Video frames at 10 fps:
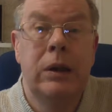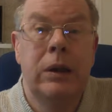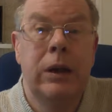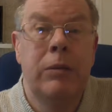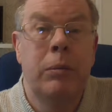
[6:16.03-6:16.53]

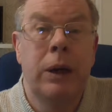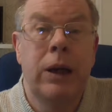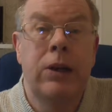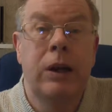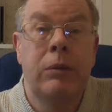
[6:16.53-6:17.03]
Give them plenty
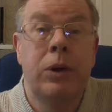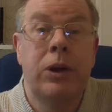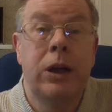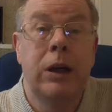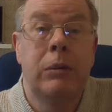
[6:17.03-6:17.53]
of time to
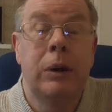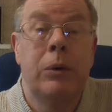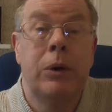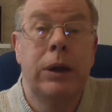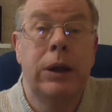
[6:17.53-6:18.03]
think about
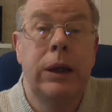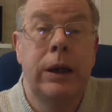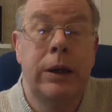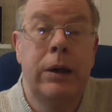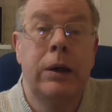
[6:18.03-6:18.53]
what they did.